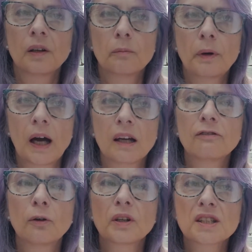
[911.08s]
by
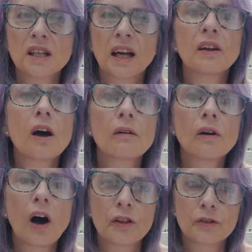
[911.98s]
focusing on
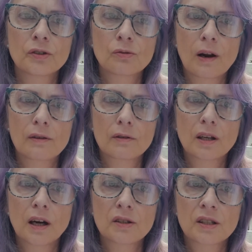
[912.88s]
others rather
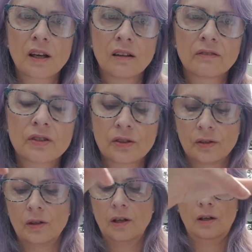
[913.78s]
than ourselves.
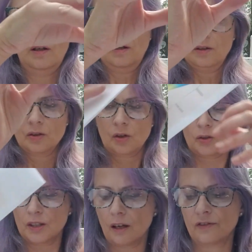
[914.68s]
So
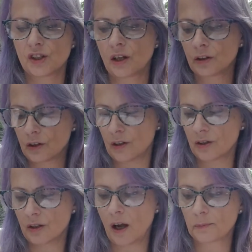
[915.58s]

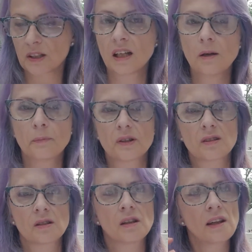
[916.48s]
self-centeredness helps keep
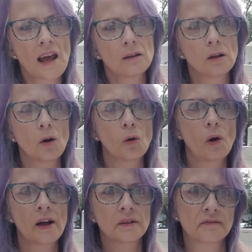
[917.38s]
us in that low
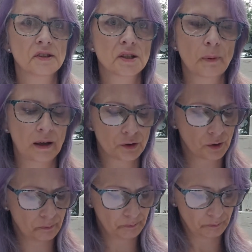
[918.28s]
end of the
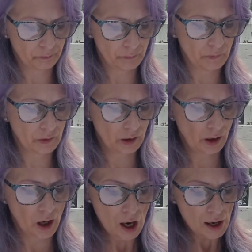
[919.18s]
spectrum.
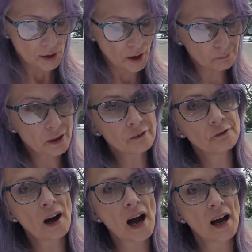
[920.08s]
Number
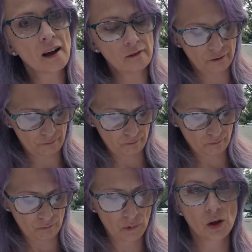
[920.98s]
5,
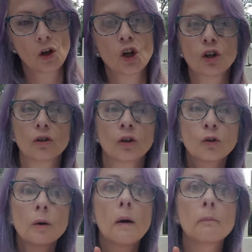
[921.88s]

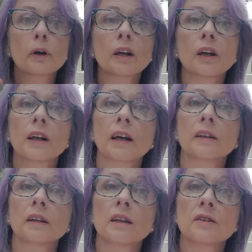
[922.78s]
remembering
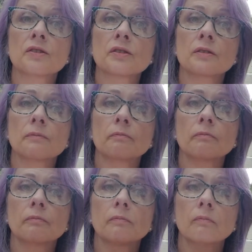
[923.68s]
connectedness.
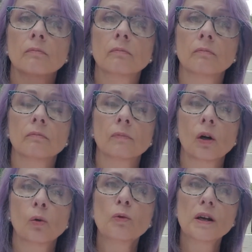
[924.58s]

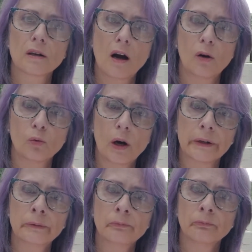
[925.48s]
We are all one.